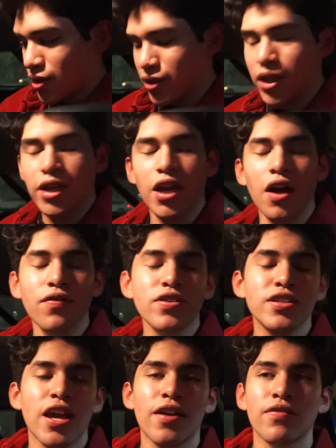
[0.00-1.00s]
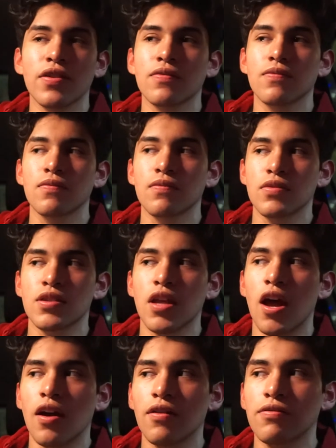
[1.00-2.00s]
Like, obviously I have like
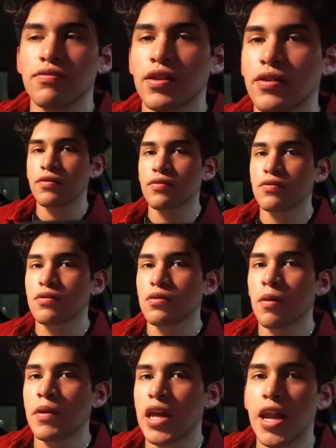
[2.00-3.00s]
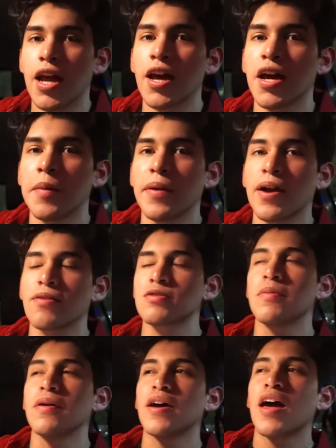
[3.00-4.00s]
stuff, like a banana at my
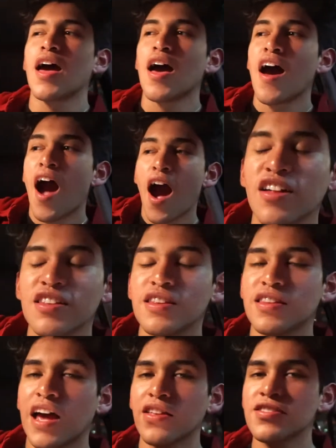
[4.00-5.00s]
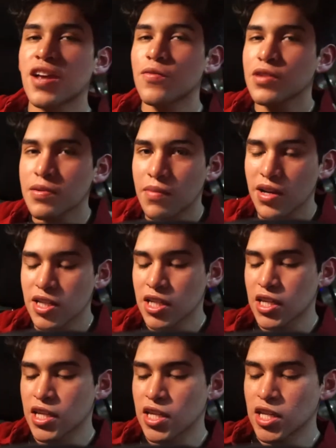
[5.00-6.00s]
house. But other than that, there's not really much to
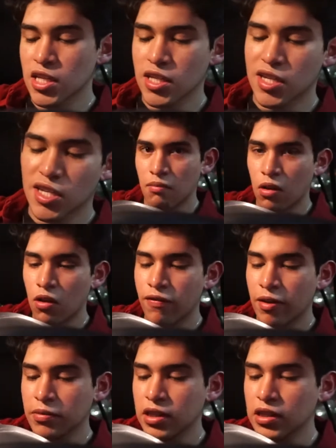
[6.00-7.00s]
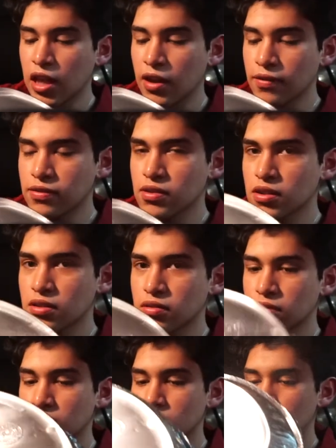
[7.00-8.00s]
eat. My whole family left
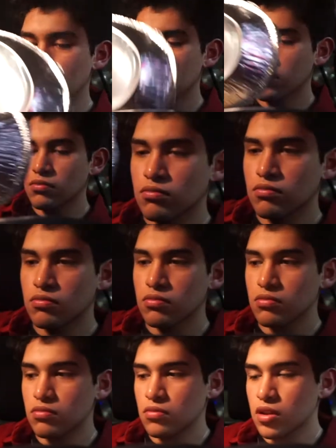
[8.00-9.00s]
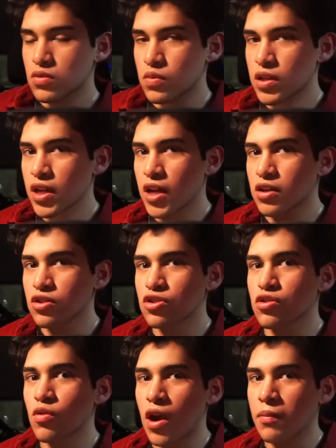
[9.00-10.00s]
this weekend,
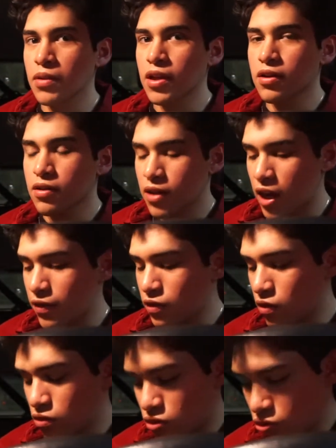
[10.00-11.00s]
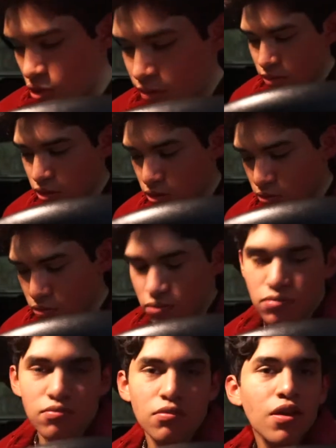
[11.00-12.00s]
so I'm like kind of alone. So I'm just,
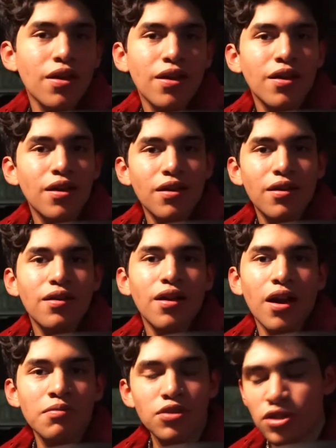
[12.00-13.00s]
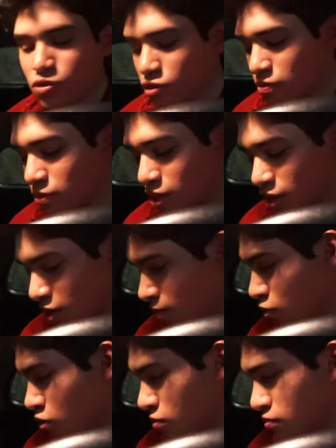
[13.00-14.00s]
I'm just doing me. I'm
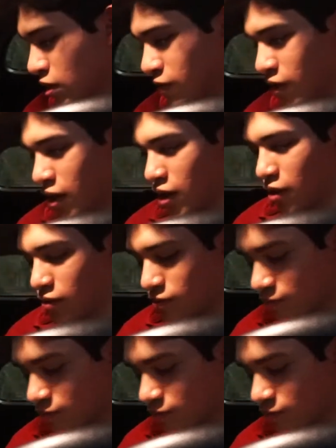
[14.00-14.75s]
doing me right now.